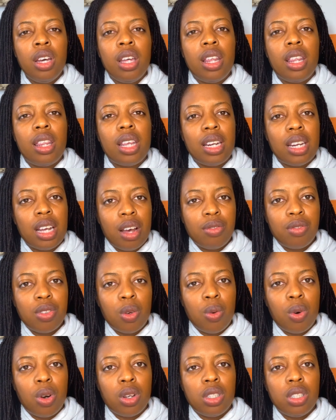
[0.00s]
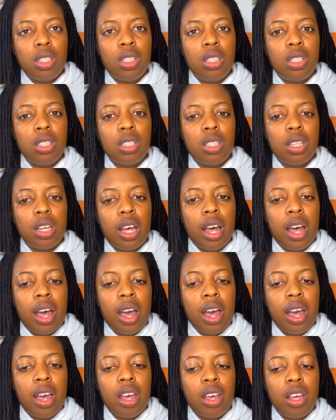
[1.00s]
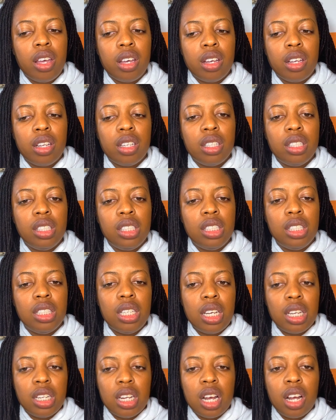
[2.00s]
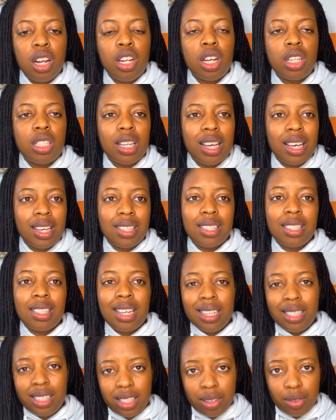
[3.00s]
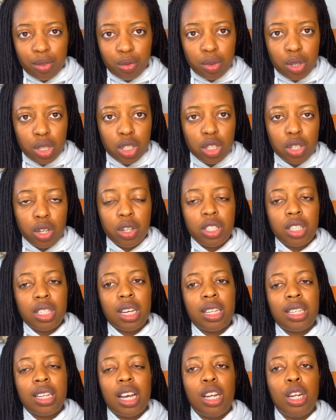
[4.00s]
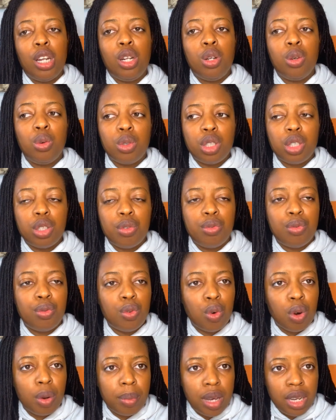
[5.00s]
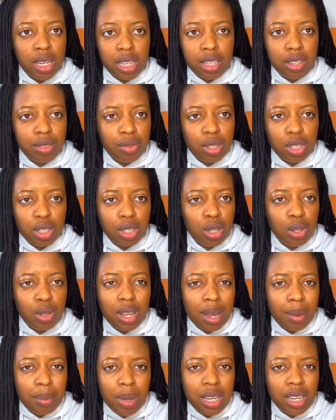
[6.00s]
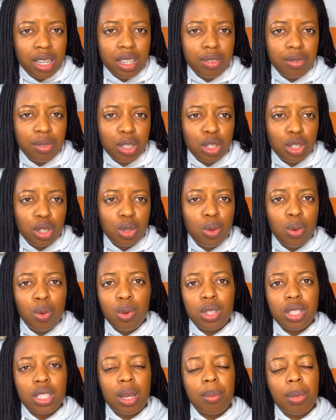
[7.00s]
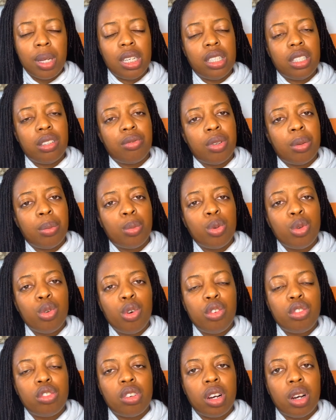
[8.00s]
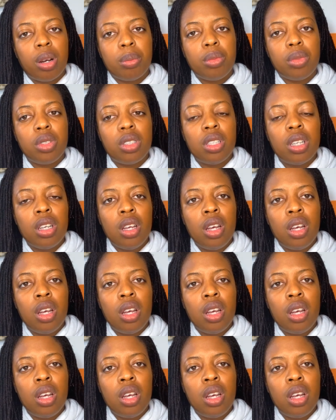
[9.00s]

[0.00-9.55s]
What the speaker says: Then afterwards, I did a lot of extensive research and I looked at many different schools and many different programs.